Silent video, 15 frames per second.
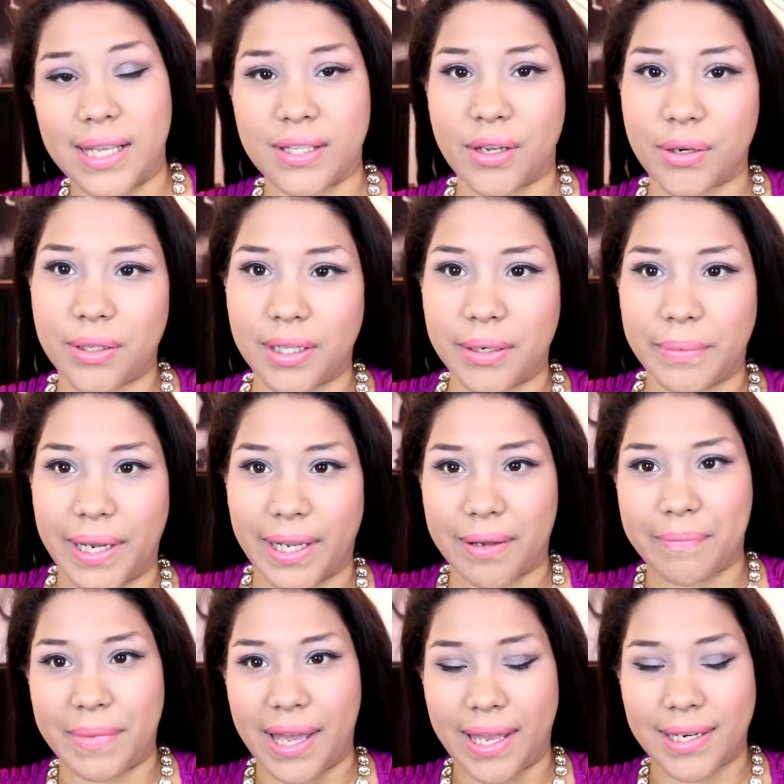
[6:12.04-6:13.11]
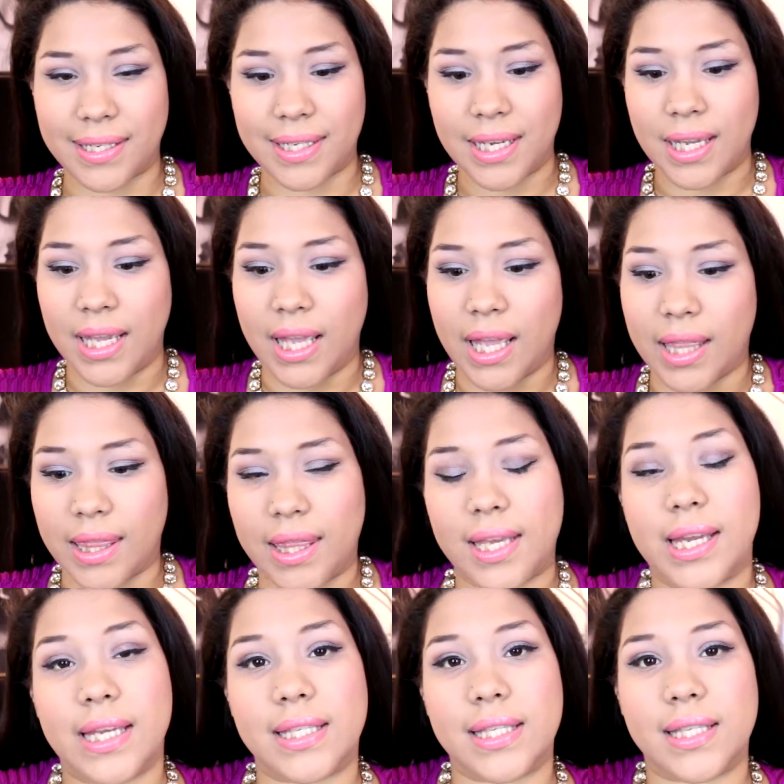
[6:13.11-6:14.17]
I totally recommend
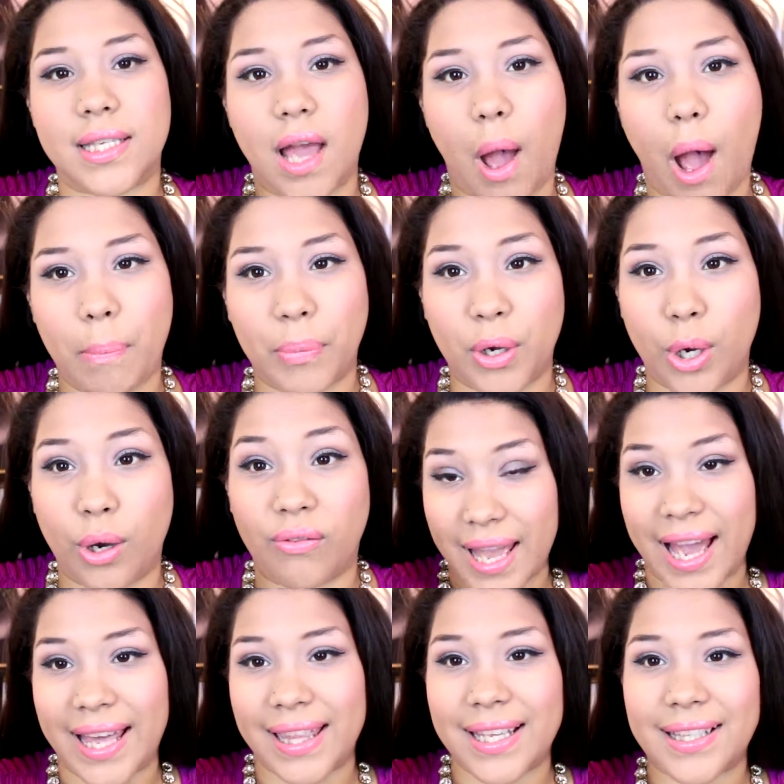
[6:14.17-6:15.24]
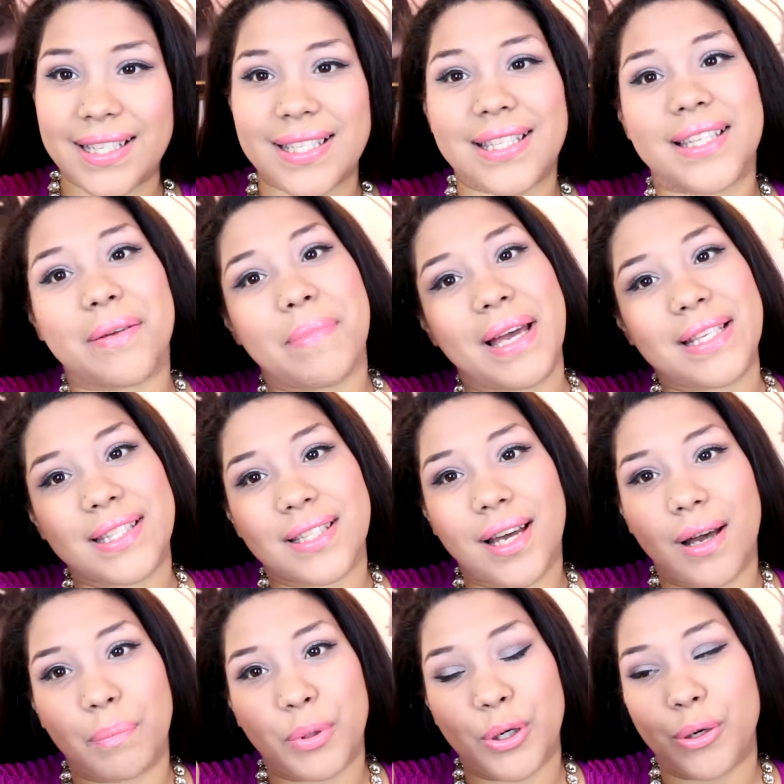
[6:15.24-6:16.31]
this top coat. I think this is the best
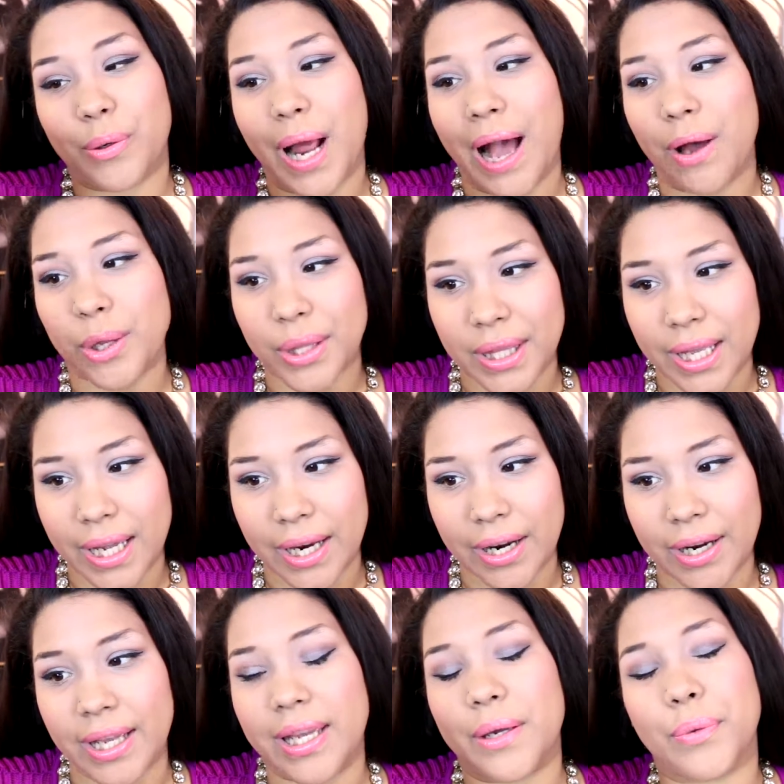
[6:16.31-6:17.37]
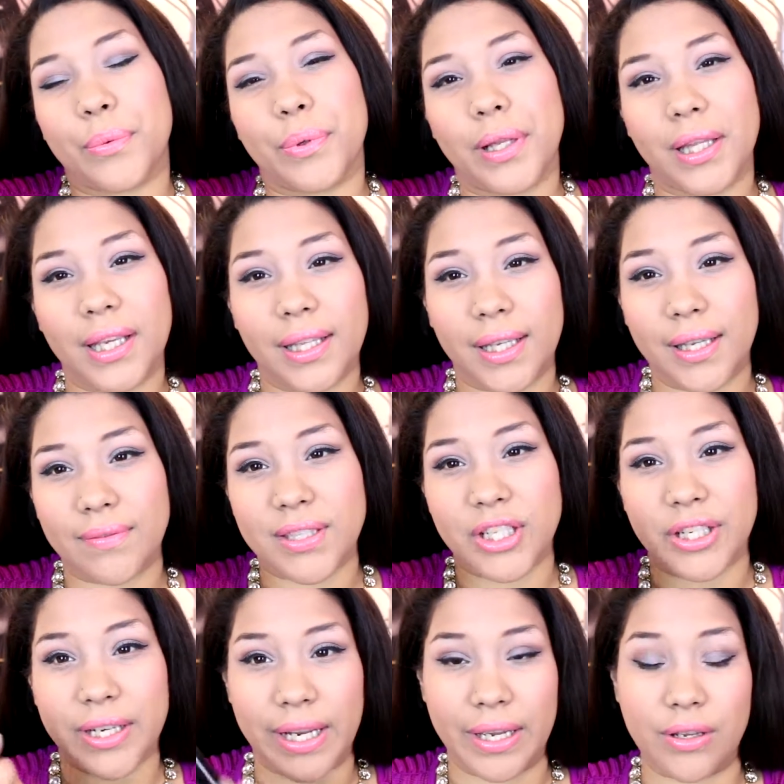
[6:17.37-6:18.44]
top coat out there. It really leaves
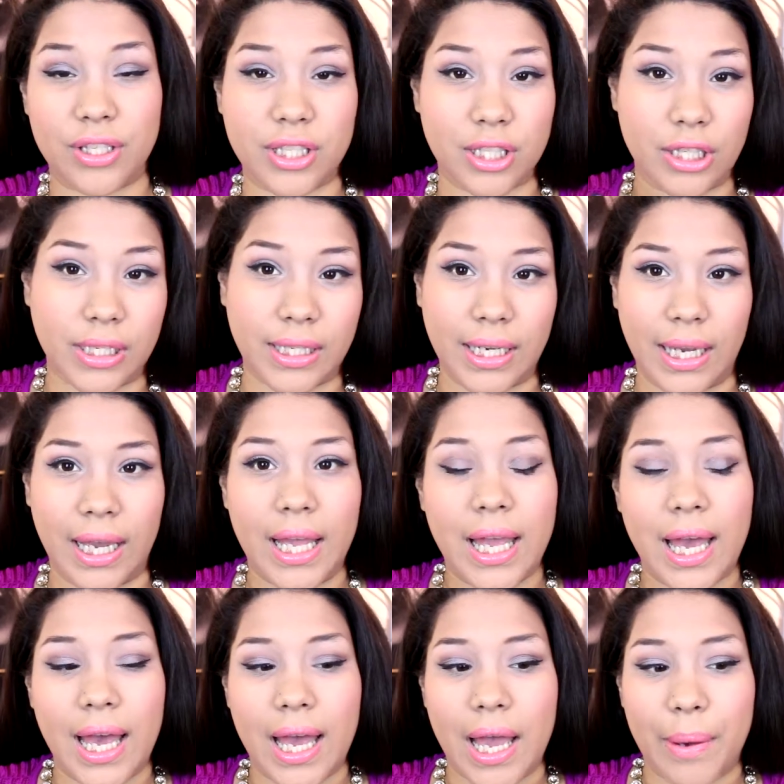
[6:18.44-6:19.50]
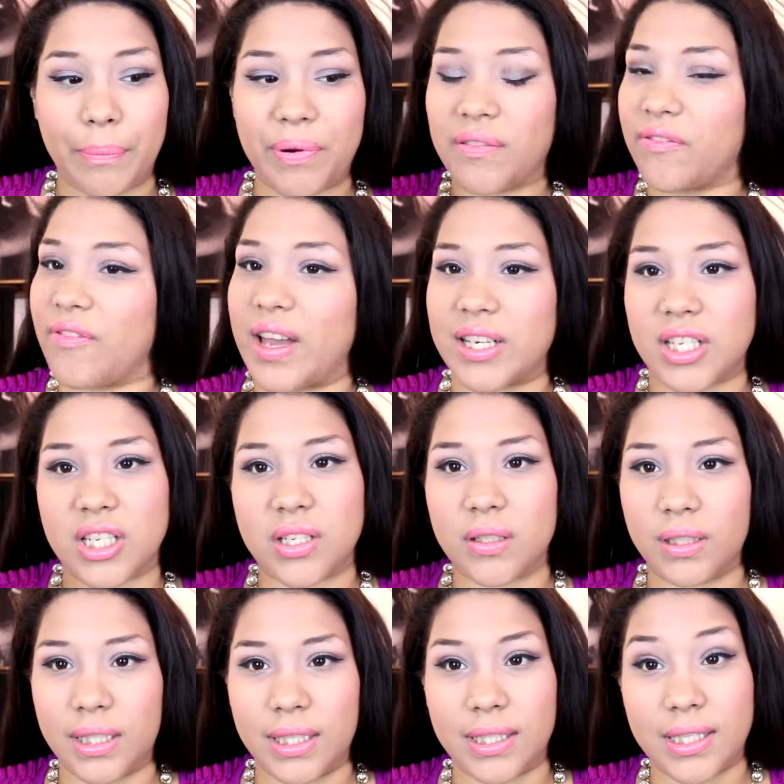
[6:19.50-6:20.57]
your nails looking
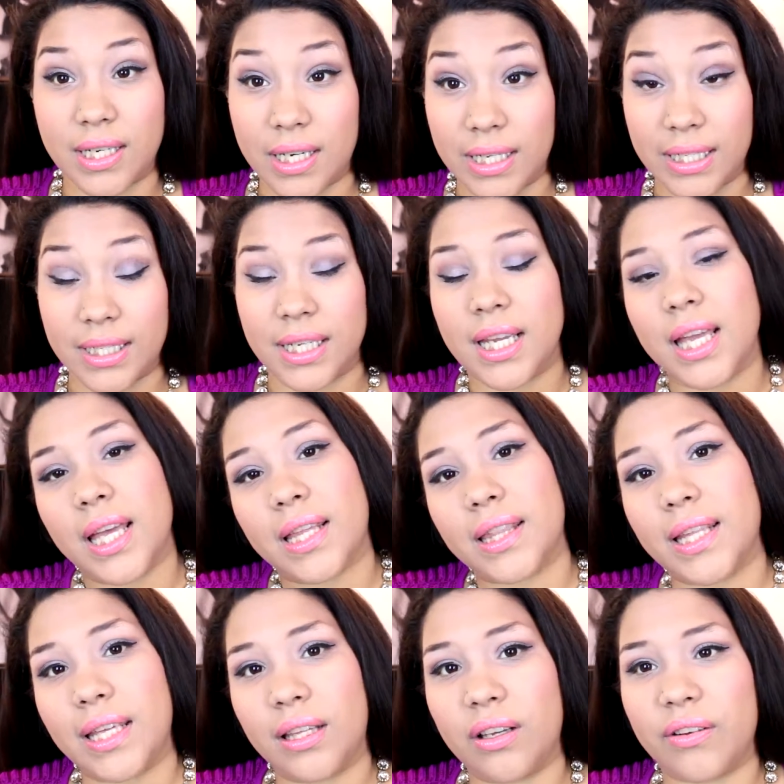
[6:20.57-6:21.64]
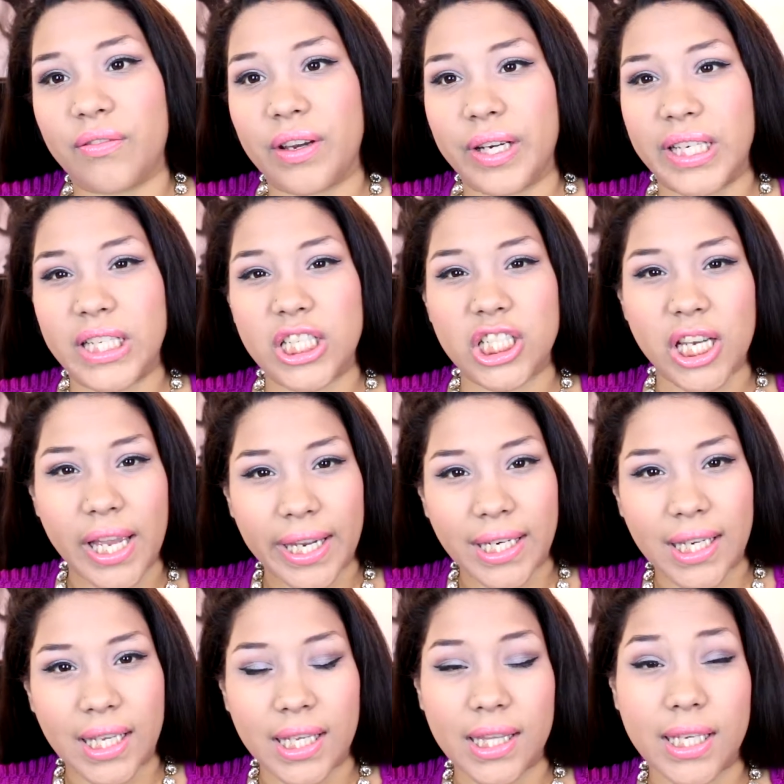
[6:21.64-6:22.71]
professionally done. They look very
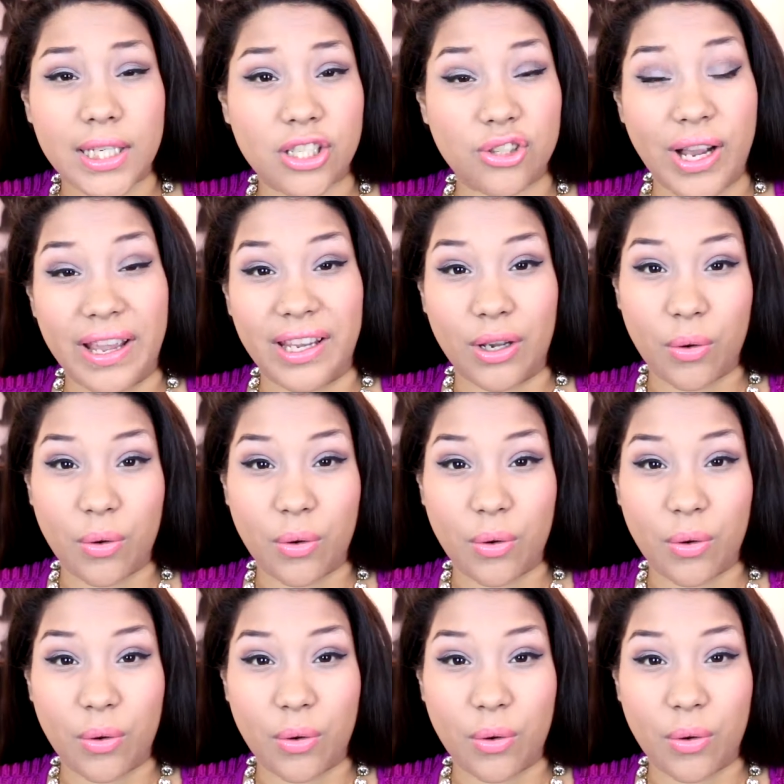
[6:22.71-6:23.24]
shiny, they dry